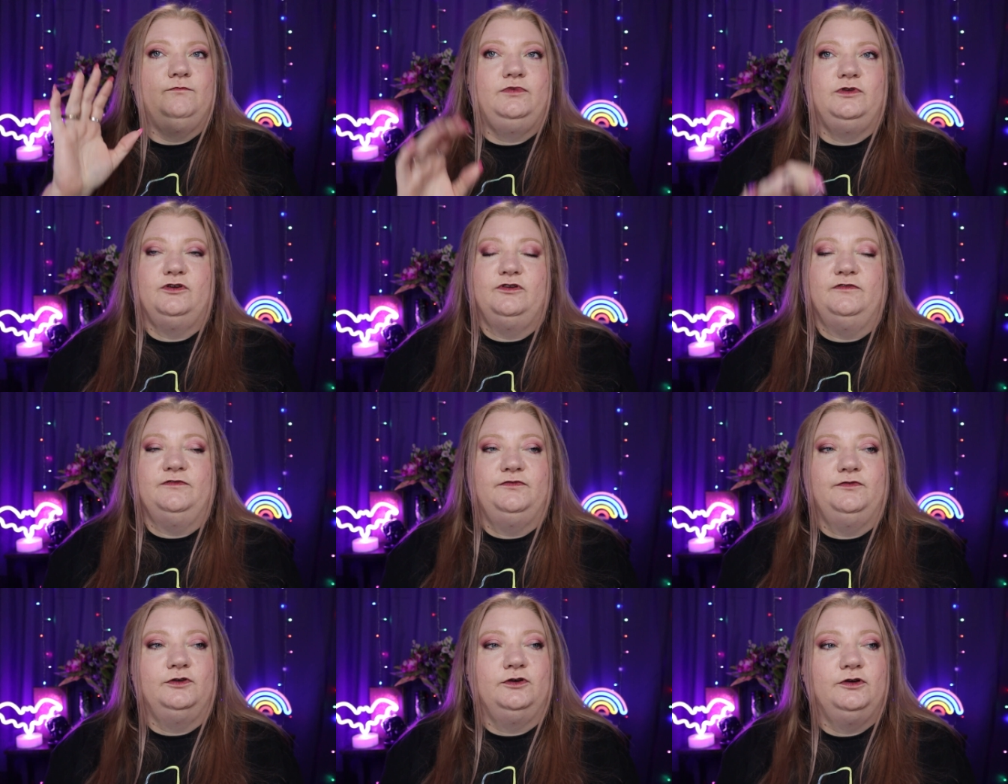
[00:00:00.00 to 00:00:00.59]

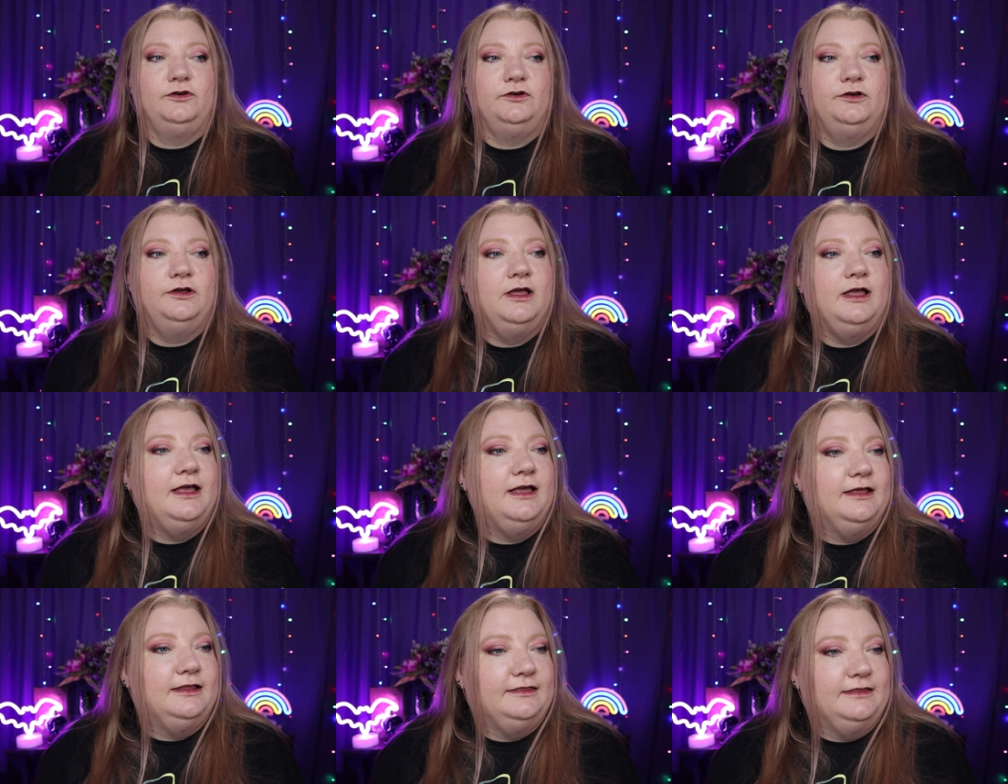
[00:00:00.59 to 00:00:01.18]
Beautiful.
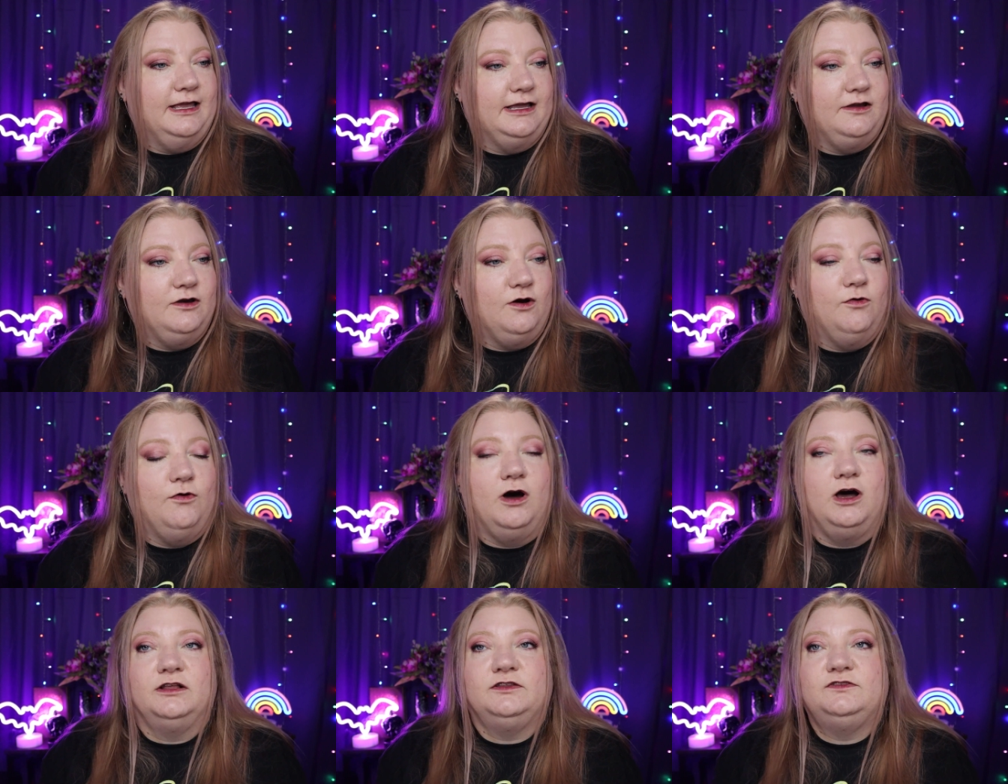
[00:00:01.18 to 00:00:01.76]
They
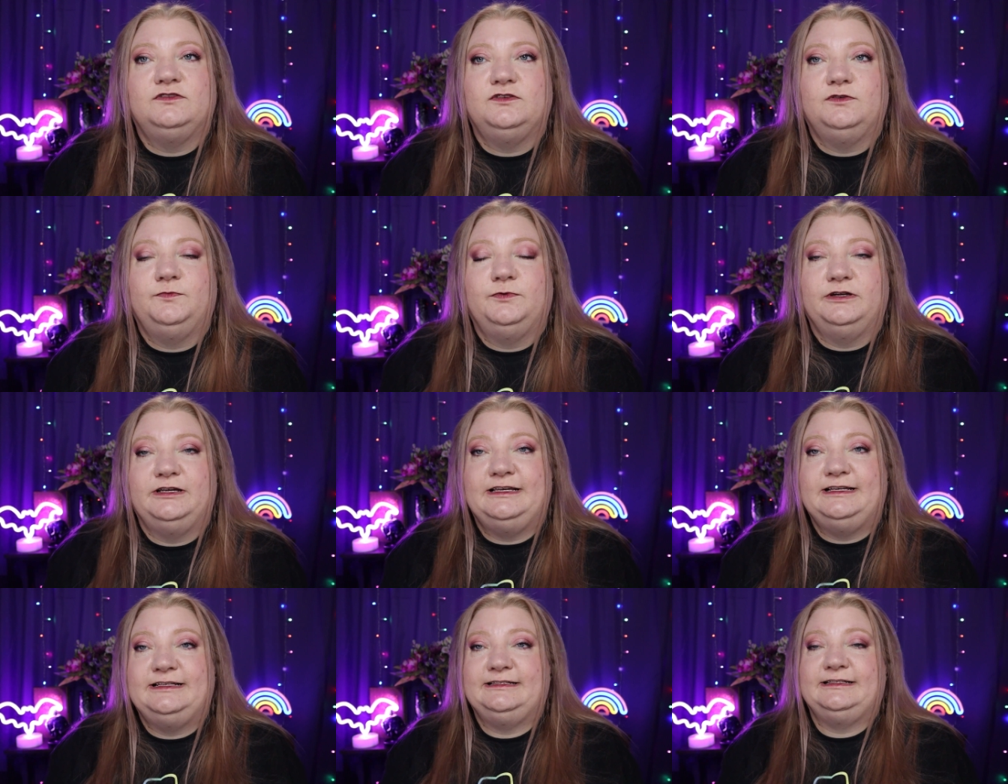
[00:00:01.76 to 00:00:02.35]
go on
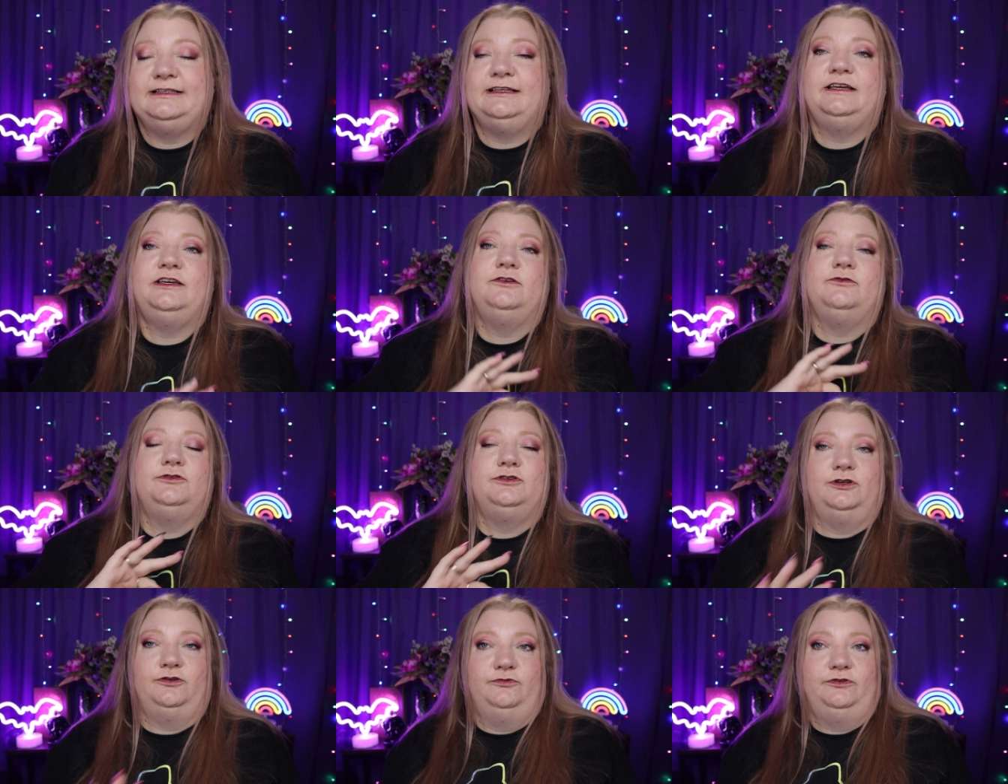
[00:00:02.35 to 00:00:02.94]
super easily.
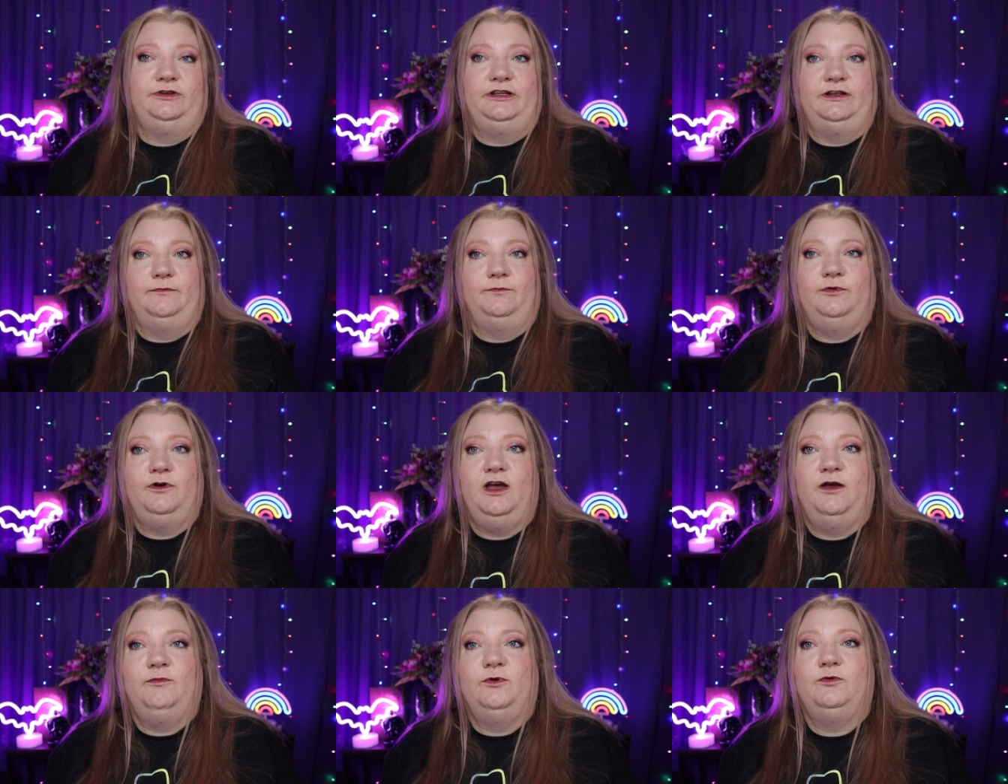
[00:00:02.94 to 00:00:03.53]
You don't need a
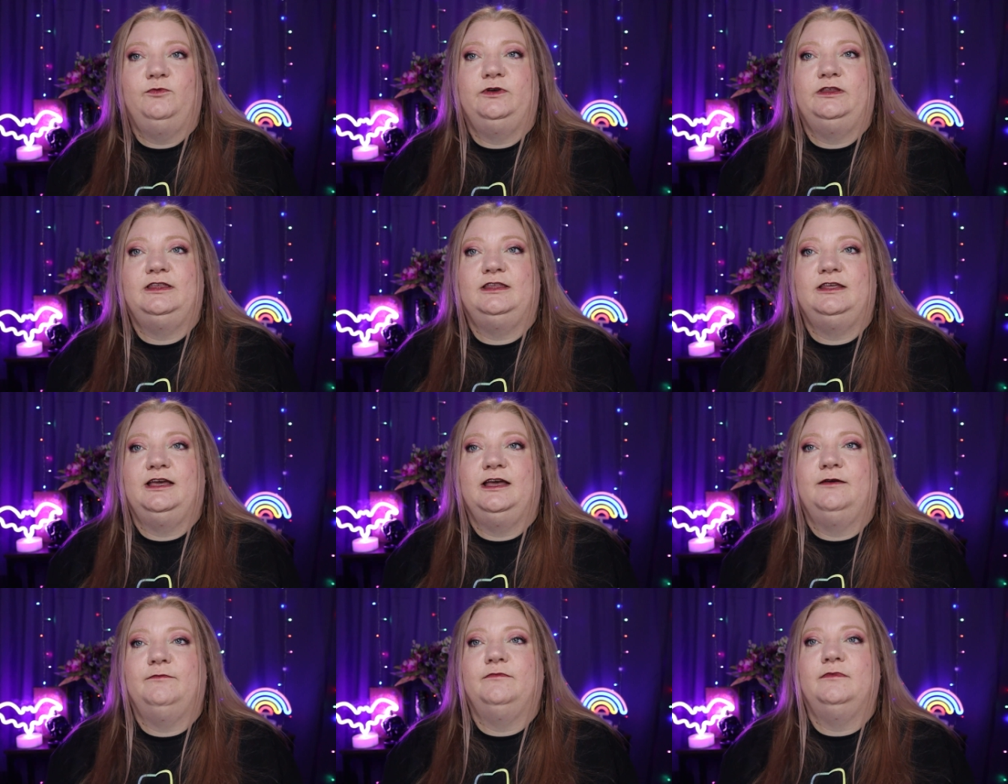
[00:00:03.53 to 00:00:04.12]
primer with
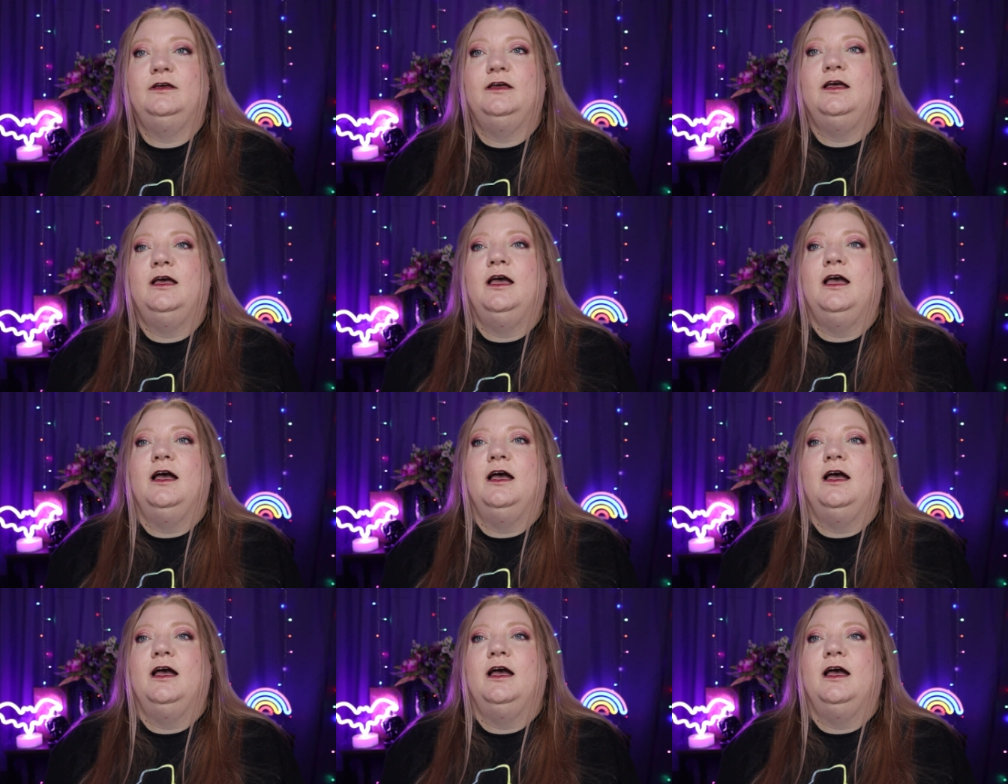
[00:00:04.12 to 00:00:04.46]
them.